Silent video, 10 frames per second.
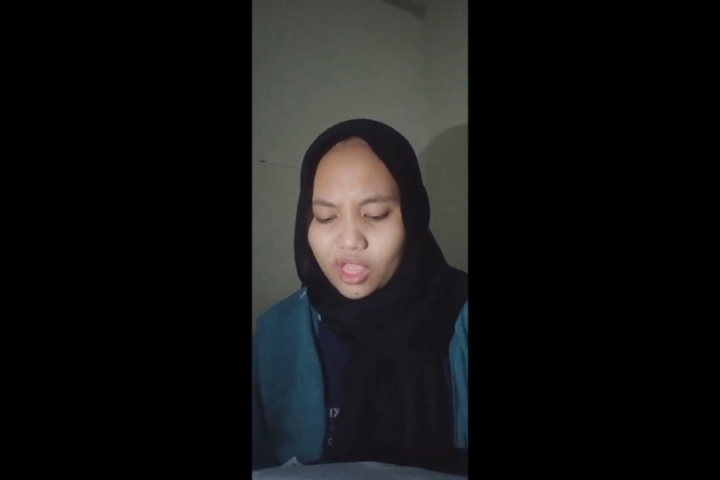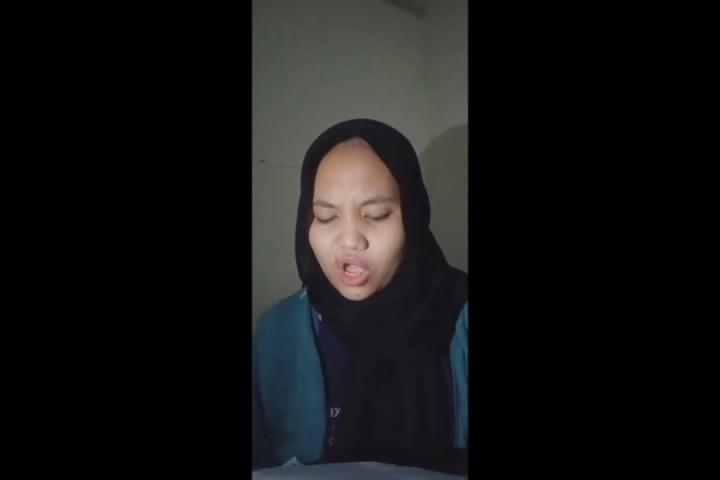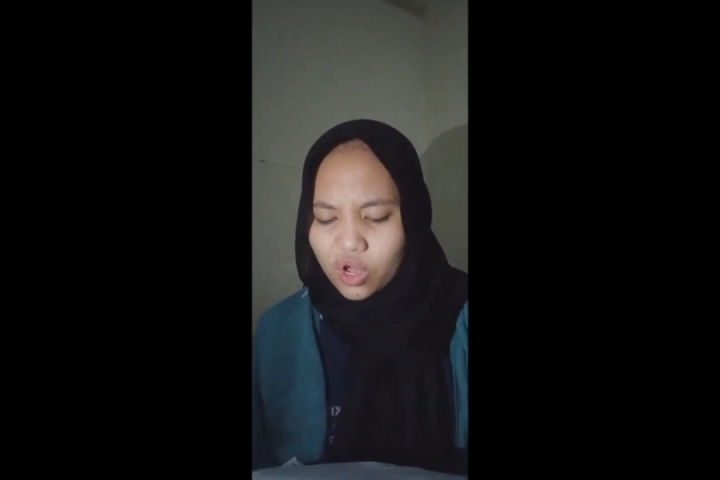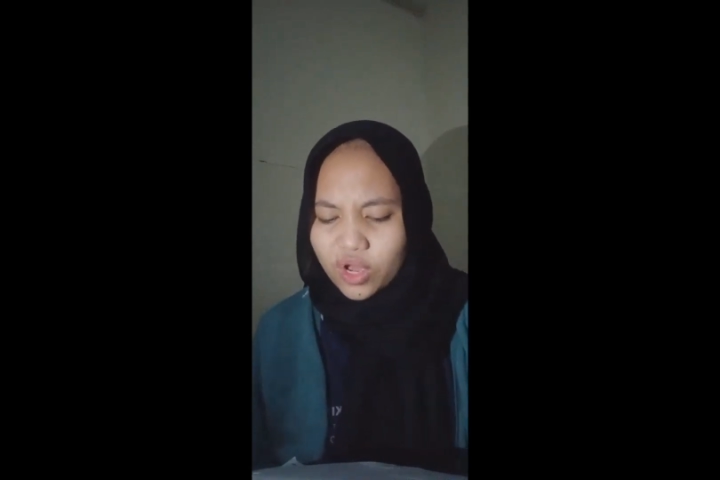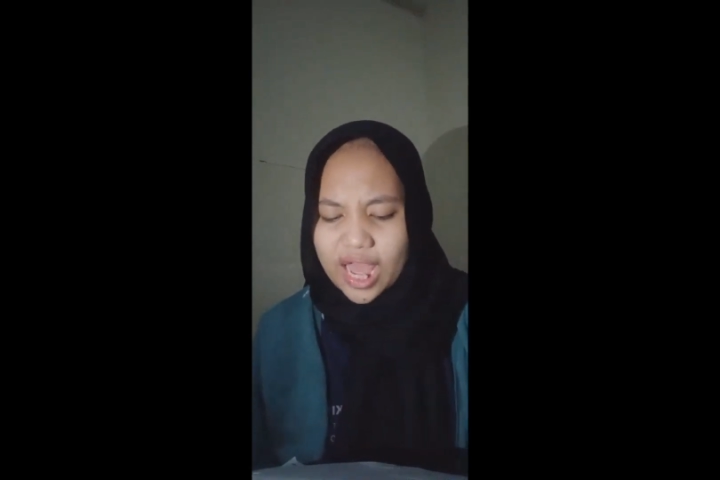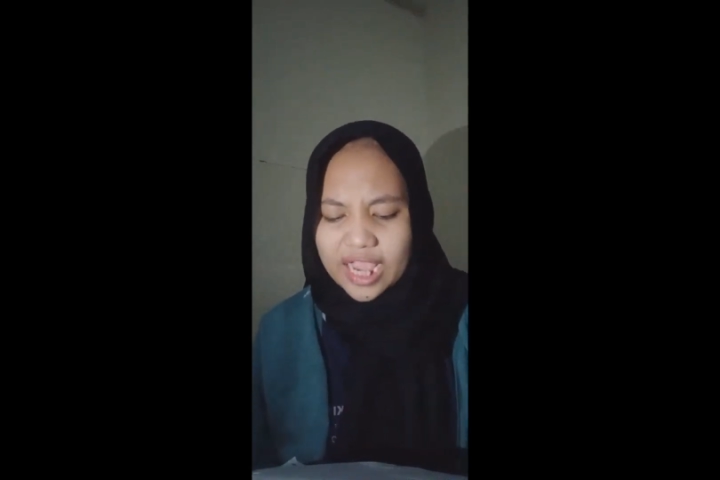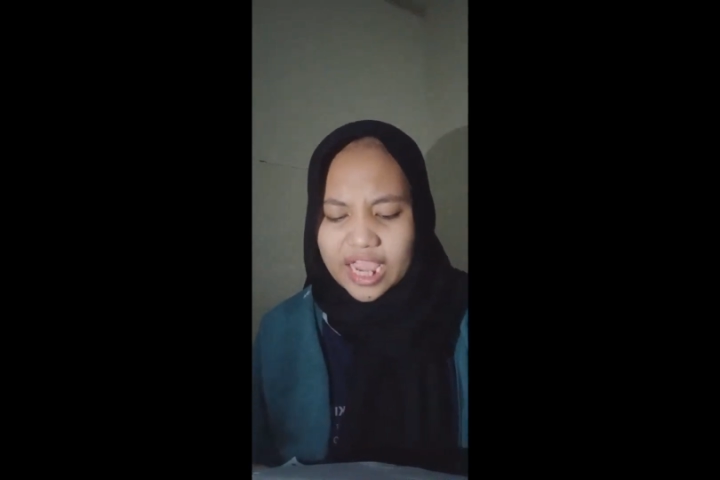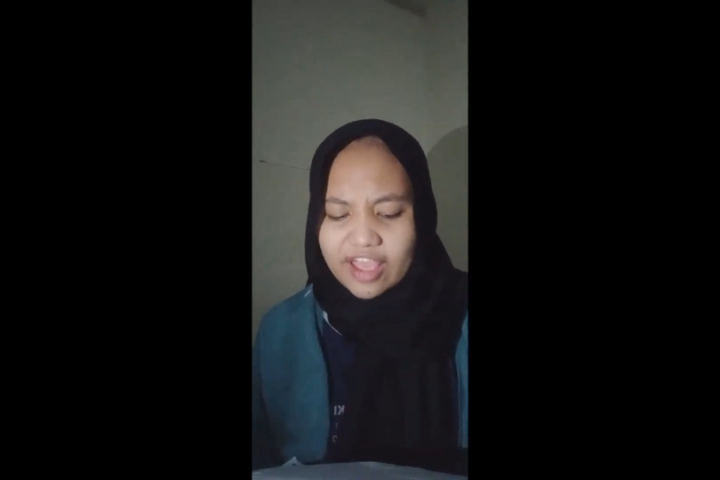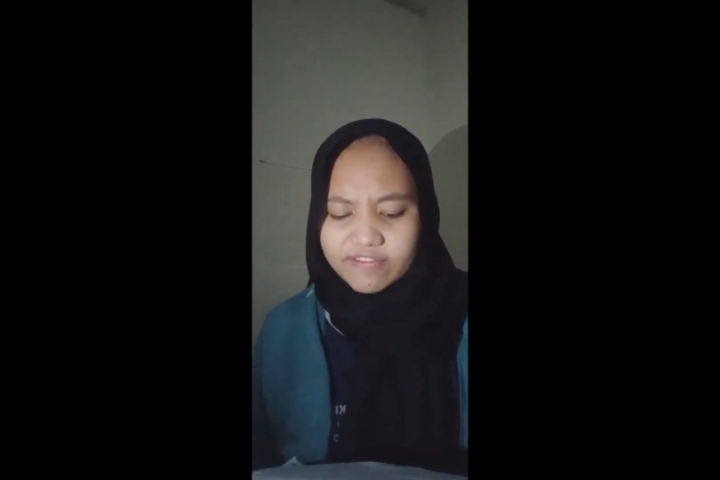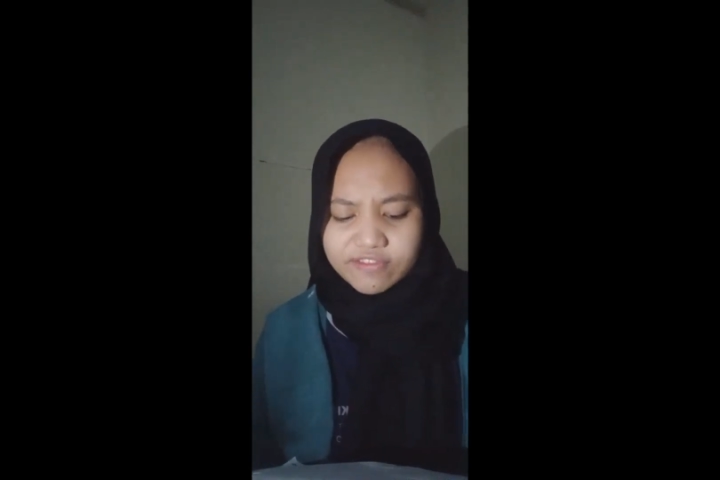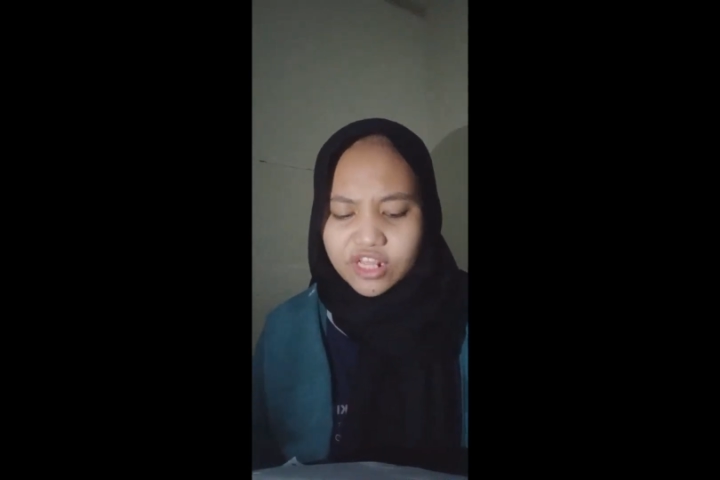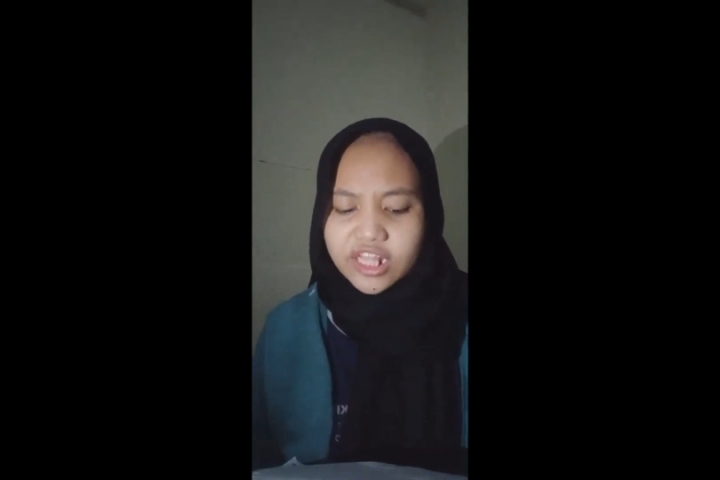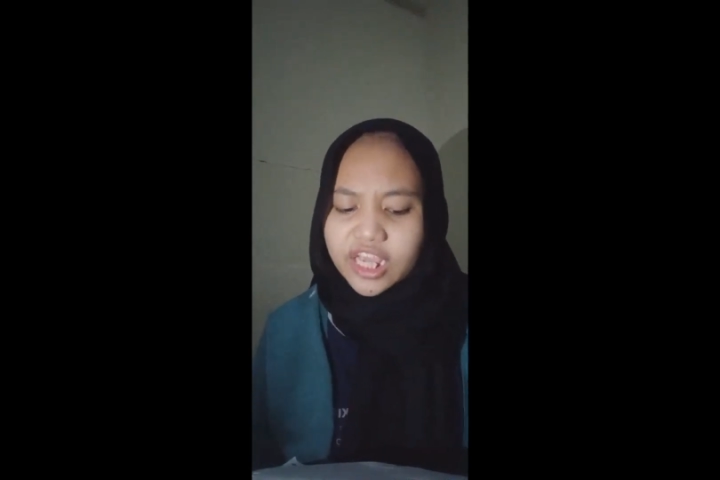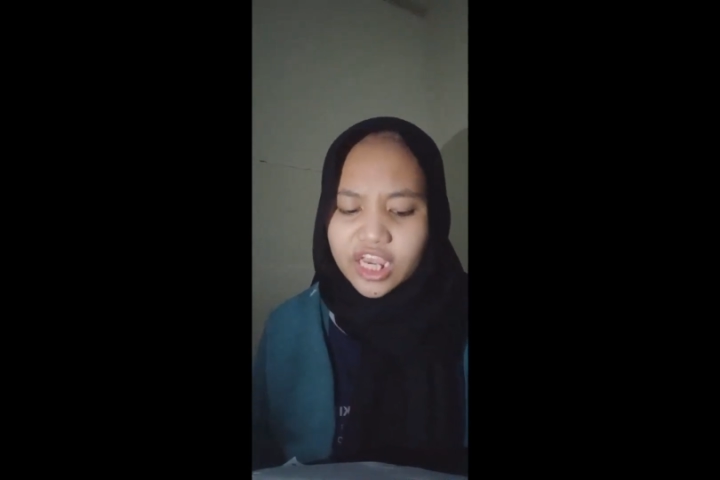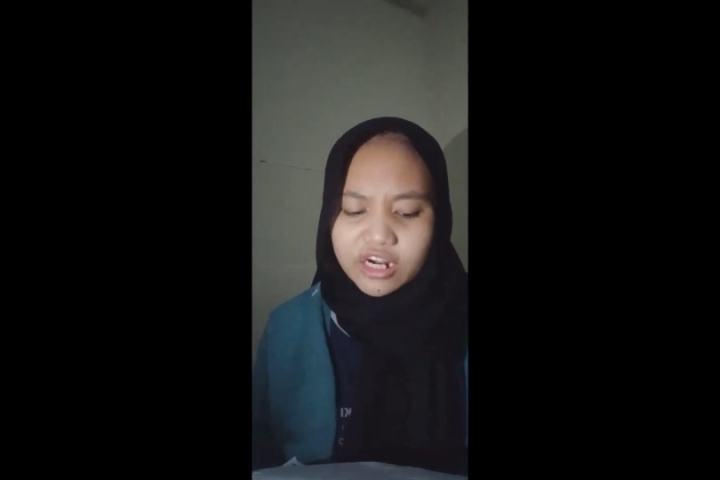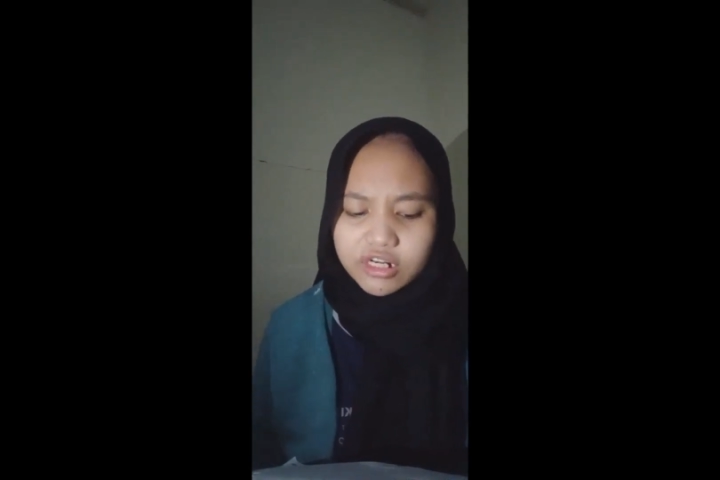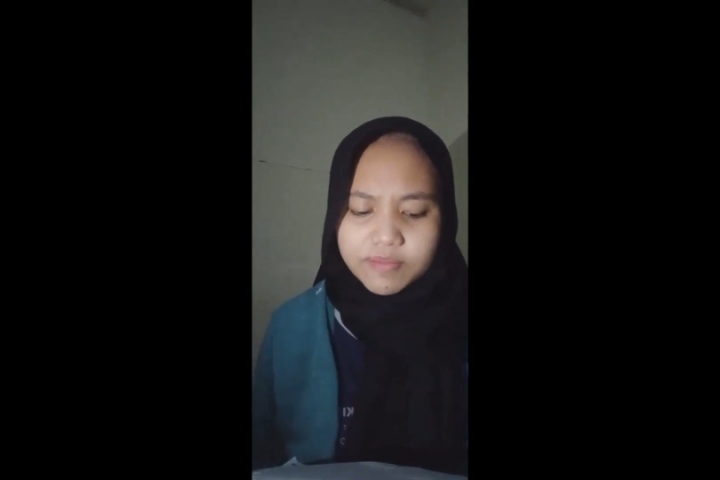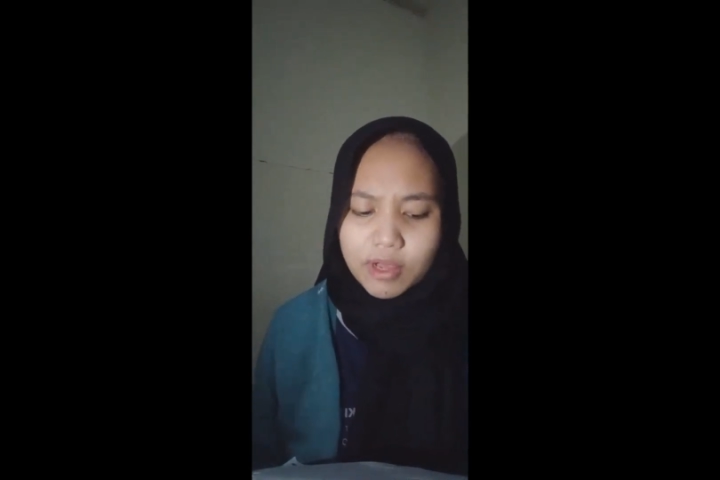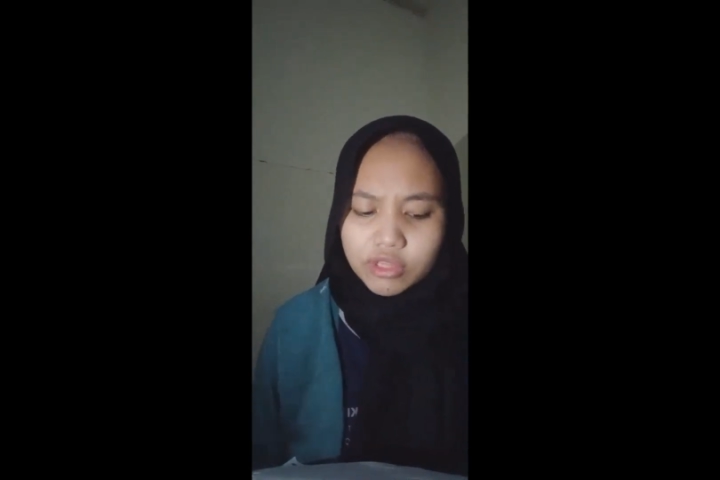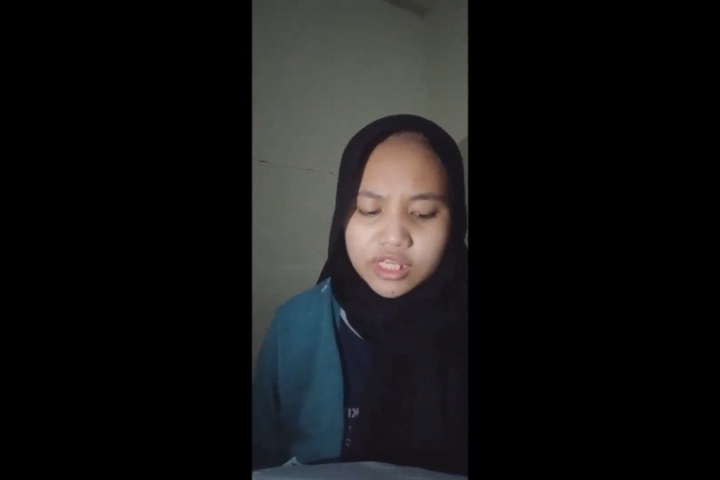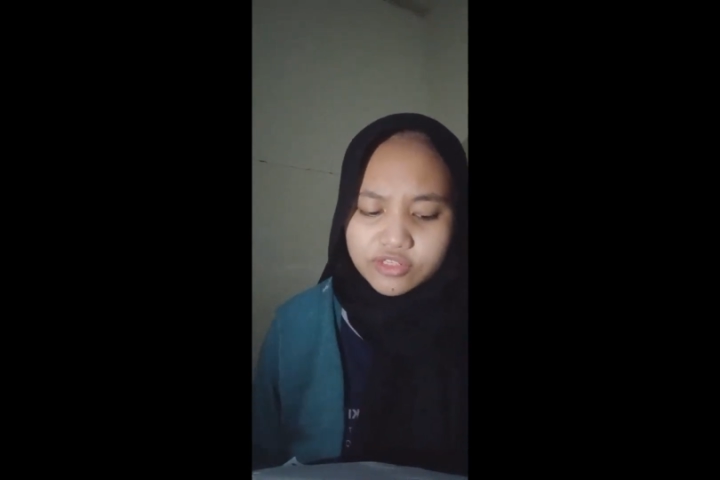Oh, I have not heard about this